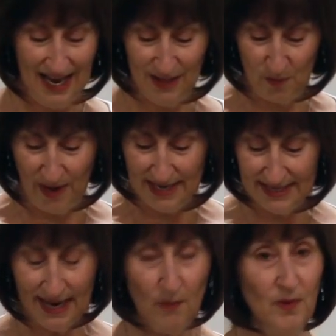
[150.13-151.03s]
and the
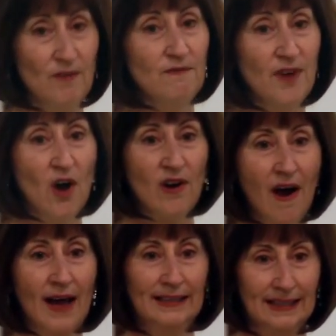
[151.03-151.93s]
ways that we felt
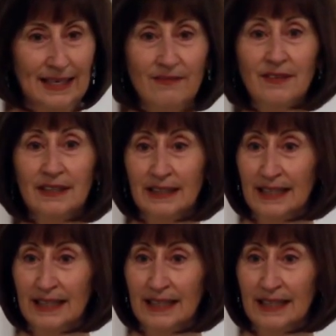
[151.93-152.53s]
God lead,